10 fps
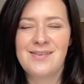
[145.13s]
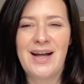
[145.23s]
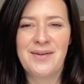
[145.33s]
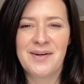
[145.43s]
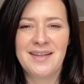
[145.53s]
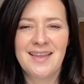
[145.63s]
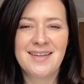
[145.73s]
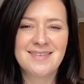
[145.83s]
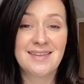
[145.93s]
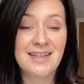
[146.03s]
Anyway,
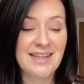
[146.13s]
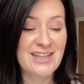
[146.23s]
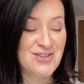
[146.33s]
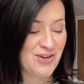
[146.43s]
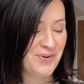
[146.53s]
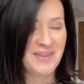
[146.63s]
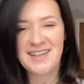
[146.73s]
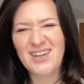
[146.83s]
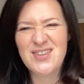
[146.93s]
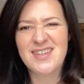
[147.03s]
that's the little intro, and then
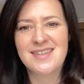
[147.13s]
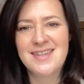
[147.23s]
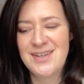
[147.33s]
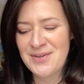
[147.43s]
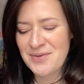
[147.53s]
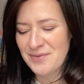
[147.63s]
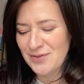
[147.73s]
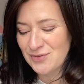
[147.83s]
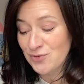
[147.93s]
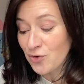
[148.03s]
it goes into the
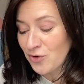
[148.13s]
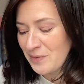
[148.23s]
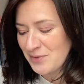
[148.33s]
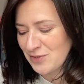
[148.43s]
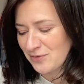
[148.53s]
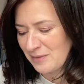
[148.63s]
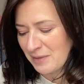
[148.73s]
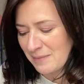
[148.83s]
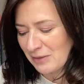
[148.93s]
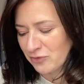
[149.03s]
story, which is read
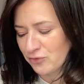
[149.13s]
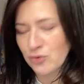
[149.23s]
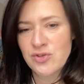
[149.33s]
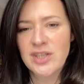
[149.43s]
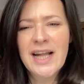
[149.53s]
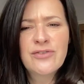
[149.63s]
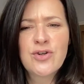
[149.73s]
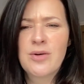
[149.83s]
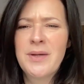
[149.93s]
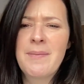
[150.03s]
by Imelda Staunton. I'll
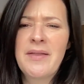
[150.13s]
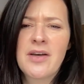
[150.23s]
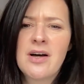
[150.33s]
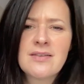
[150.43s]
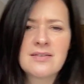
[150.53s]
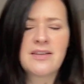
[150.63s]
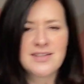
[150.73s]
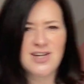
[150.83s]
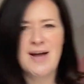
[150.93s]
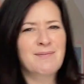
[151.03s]
talk a bit about the cards another
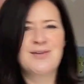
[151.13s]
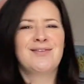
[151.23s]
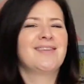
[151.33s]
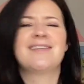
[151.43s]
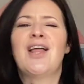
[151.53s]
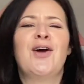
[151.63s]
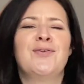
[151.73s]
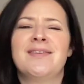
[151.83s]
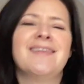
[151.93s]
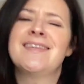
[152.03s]
time because there's
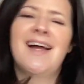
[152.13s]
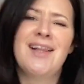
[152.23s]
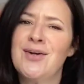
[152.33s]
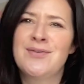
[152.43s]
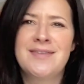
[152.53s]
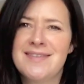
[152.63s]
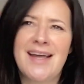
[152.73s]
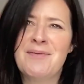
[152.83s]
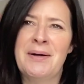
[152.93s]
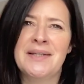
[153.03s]
loads, and there's like loads to
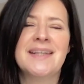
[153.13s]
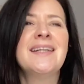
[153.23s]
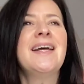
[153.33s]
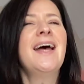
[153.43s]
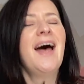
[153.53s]
say about it.